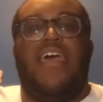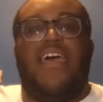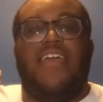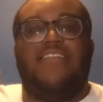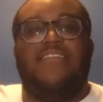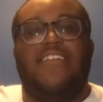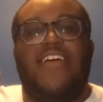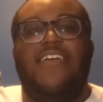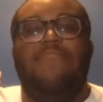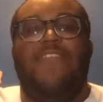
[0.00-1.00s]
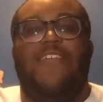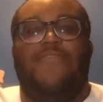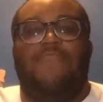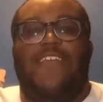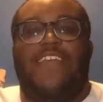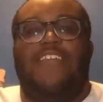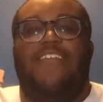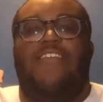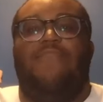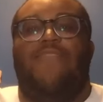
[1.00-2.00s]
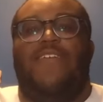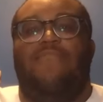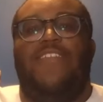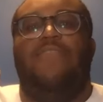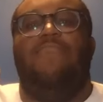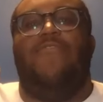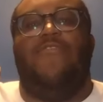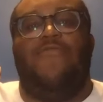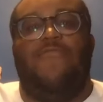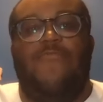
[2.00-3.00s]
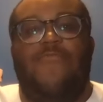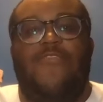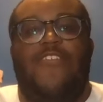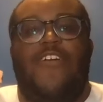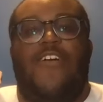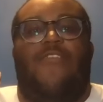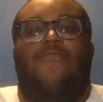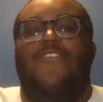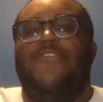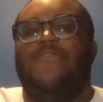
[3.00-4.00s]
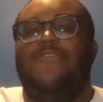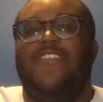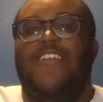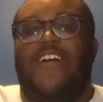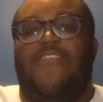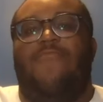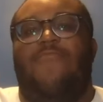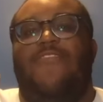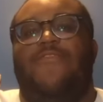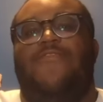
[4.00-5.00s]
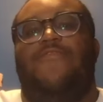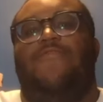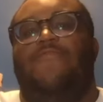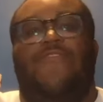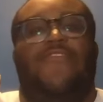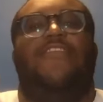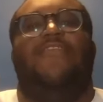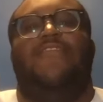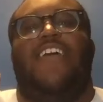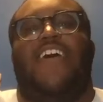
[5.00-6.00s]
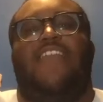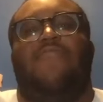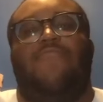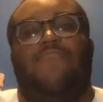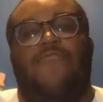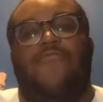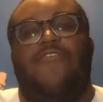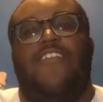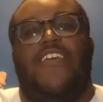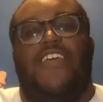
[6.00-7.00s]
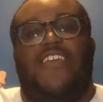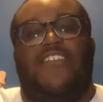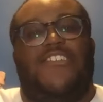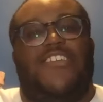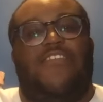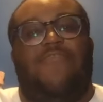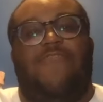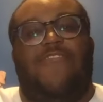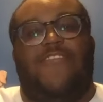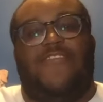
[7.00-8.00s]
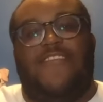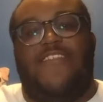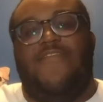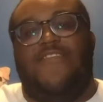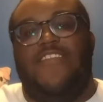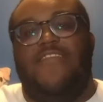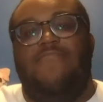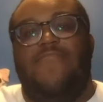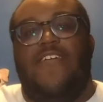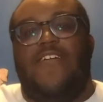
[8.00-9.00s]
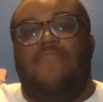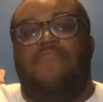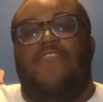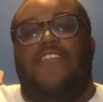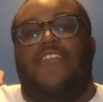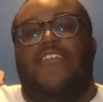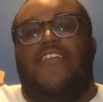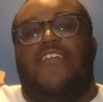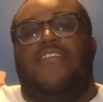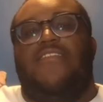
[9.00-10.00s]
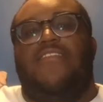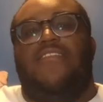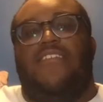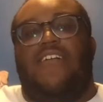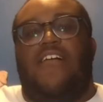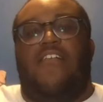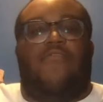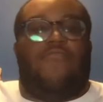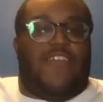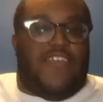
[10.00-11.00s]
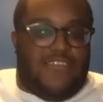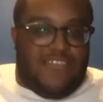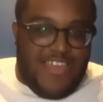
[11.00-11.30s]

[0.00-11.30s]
At the time of the making of my Minimoni report, originally I wanted to release that report in January the seventeenth, but oh, wait.